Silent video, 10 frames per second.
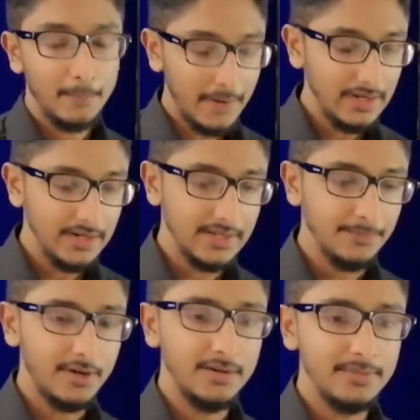Pilot
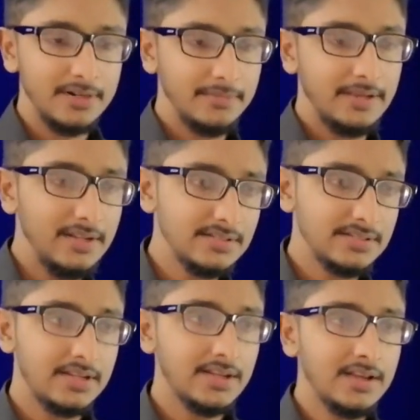deployment
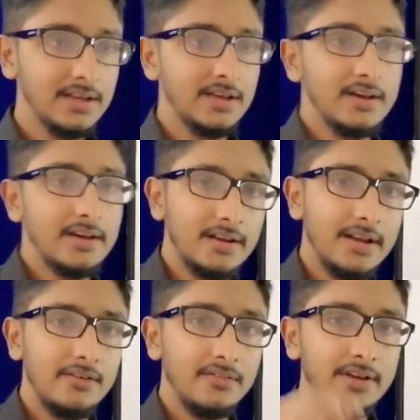means,
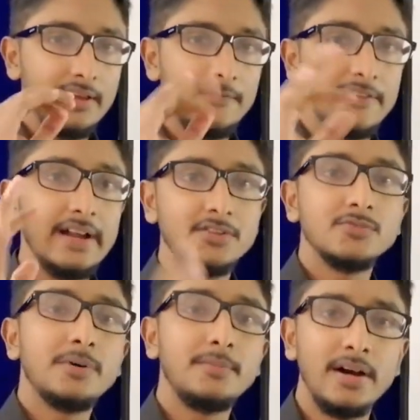now if that
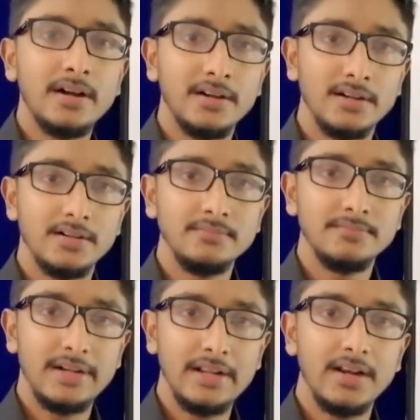
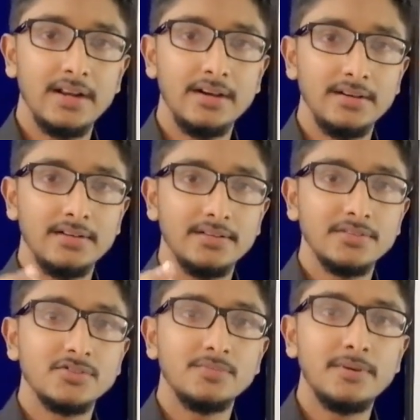particular
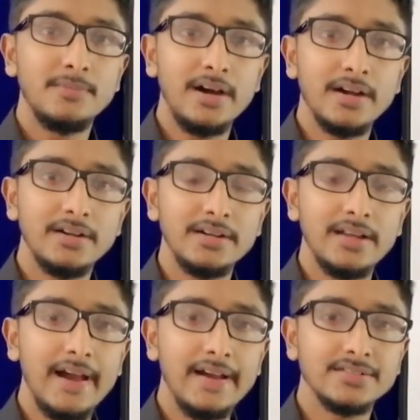supermarket
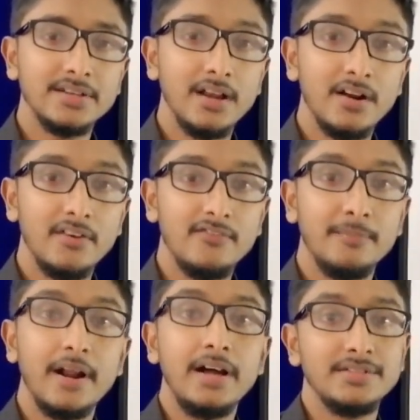has a lot of
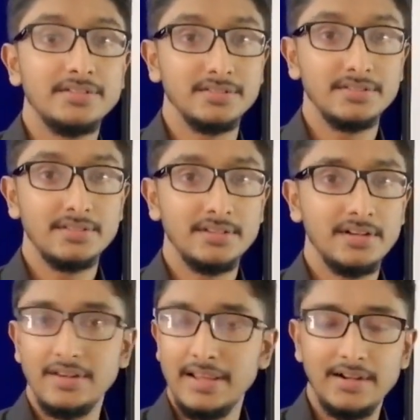branches.
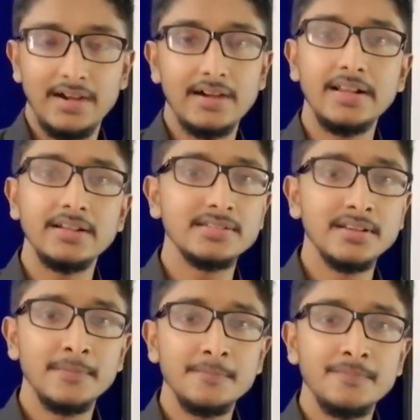Now take Cargill's.
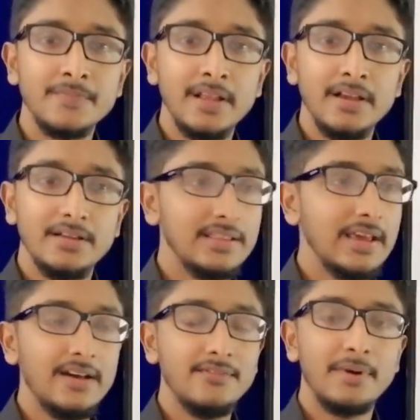Now they
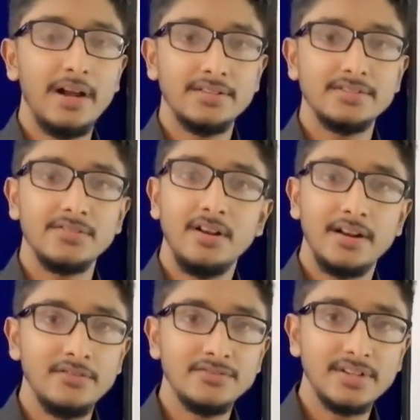have branches all
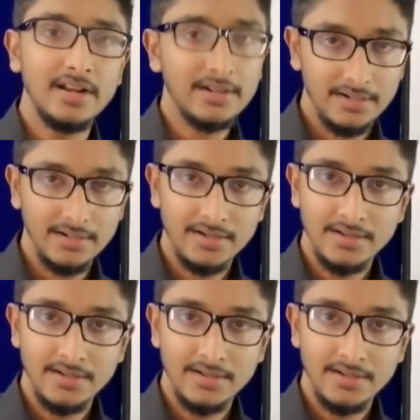around Sri Lanka.